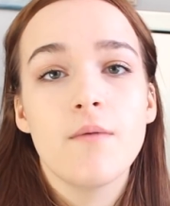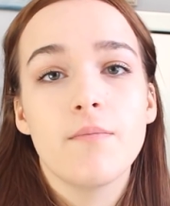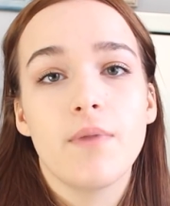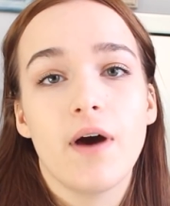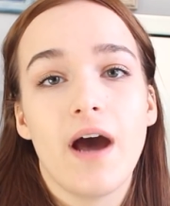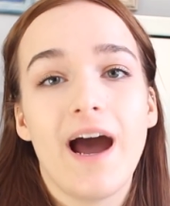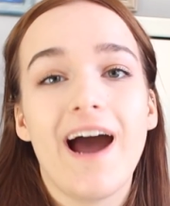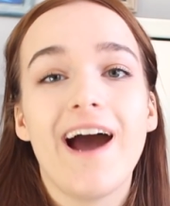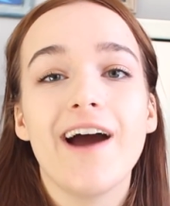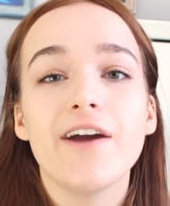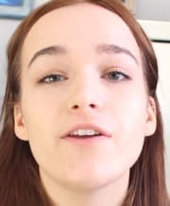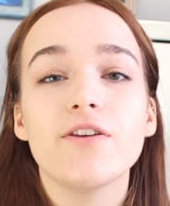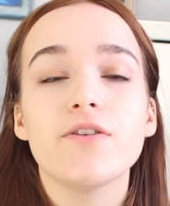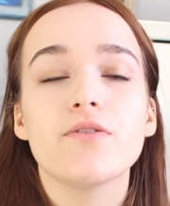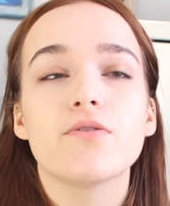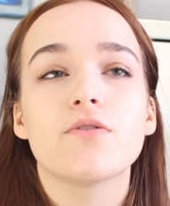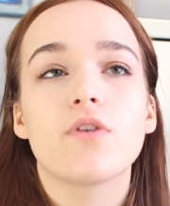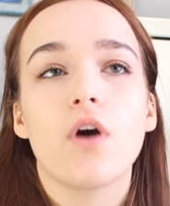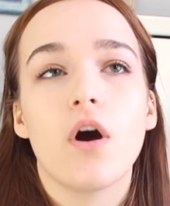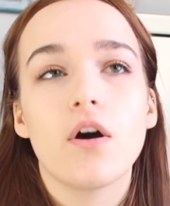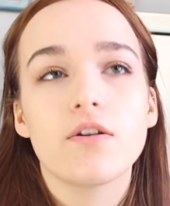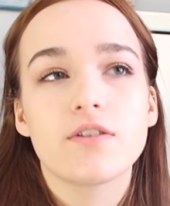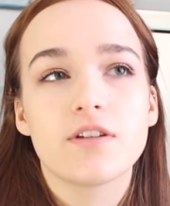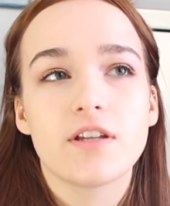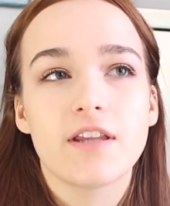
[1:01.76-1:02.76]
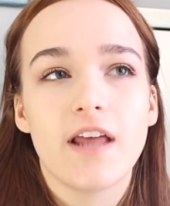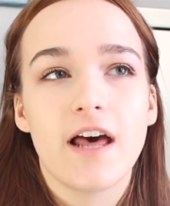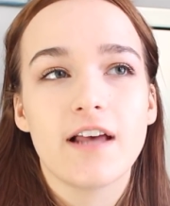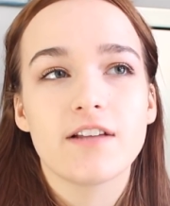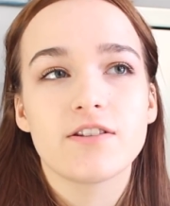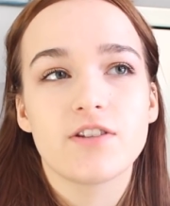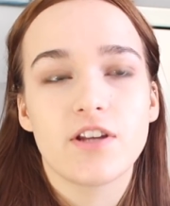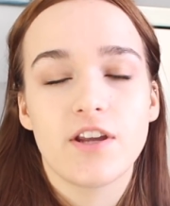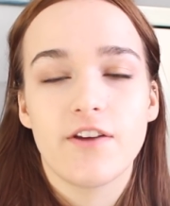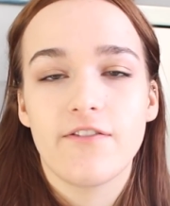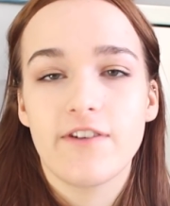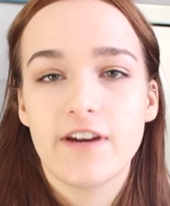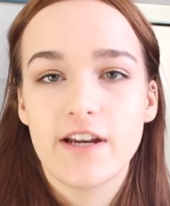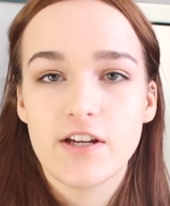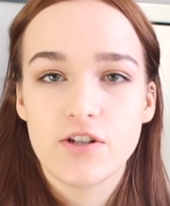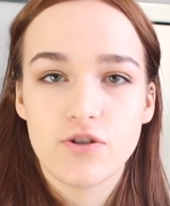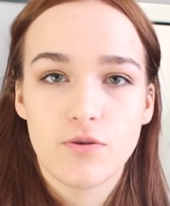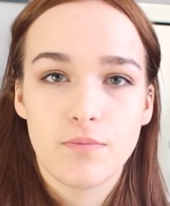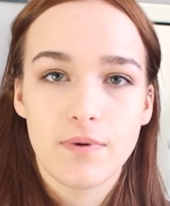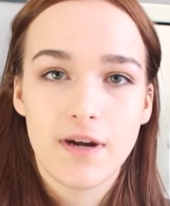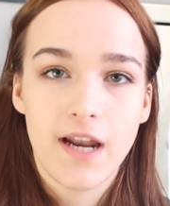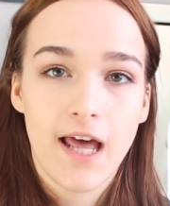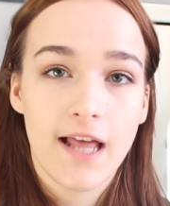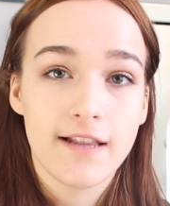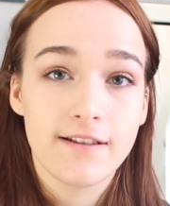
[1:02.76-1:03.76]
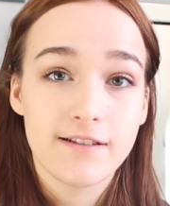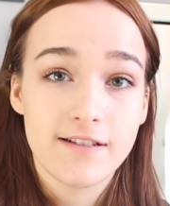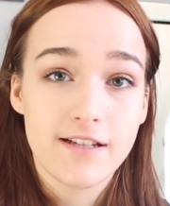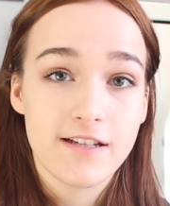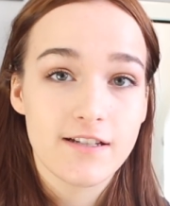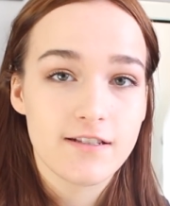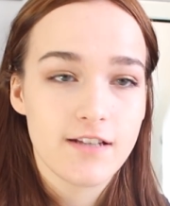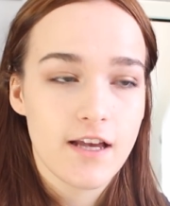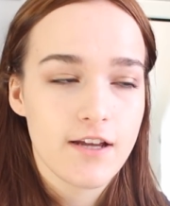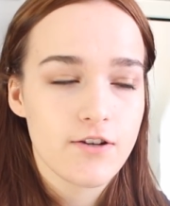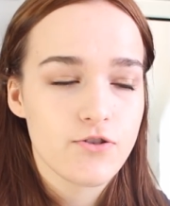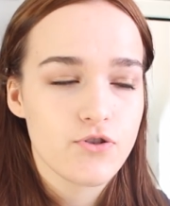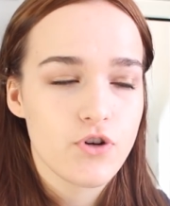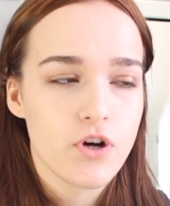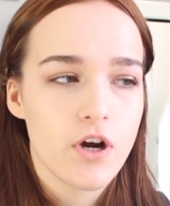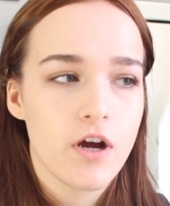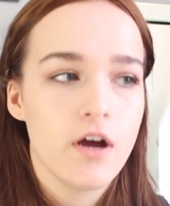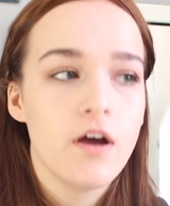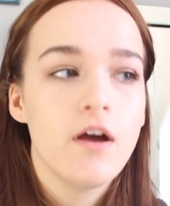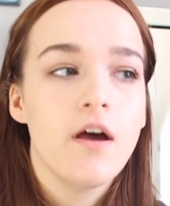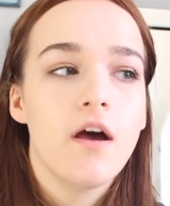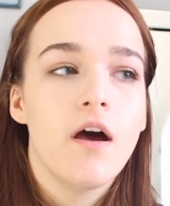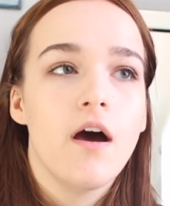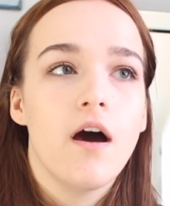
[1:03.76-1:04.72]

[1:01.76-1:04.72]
but how you got to that, so your initial plans, etc.